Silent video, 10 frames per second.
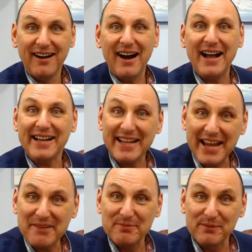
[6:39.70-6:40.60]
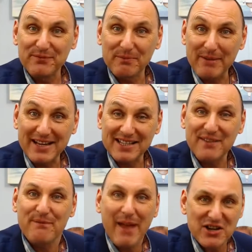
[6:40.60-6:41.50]
I keep them for best, and
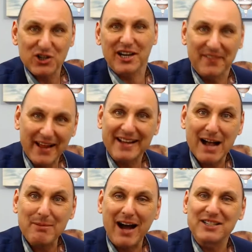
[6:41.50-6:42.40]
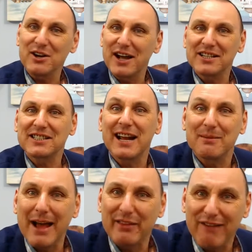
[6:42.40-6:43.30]
eventually they come out. I don't like to take
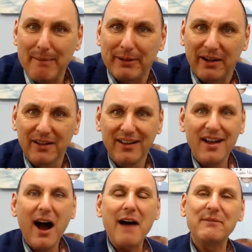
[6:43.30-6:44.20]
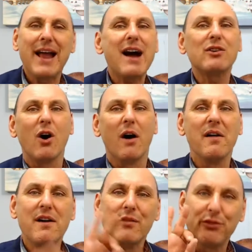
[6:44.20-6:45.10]
them out of the wrapper. I've now got
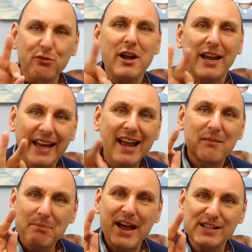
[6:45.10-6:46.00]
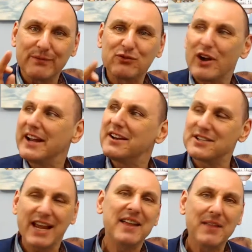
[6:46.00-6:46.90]
3 pairs of
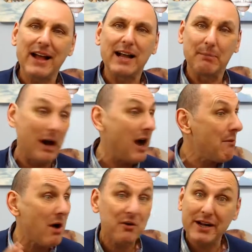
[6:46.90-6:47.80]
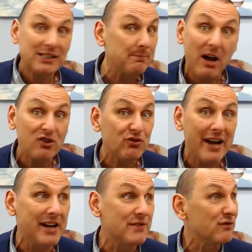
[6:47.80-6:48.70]
trainers in that cupboard. I won't need to buy
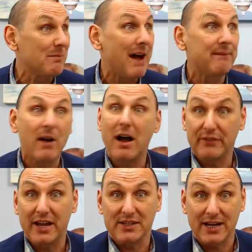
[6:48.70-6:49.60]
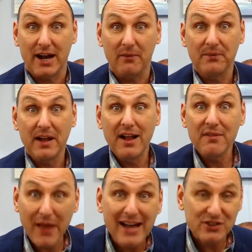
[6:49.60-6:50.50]
trainers for about 5 years now.
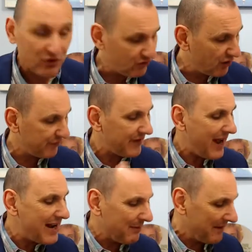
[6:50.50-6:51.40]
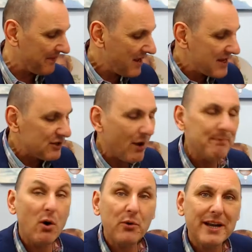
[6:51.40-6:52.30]
That's the truth. Anyway, so I
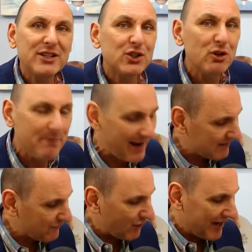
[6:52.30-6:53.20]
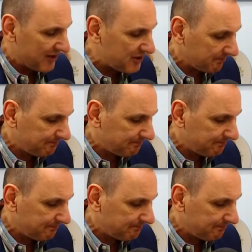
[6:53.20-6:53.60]
bought these 2 pairs of trainers.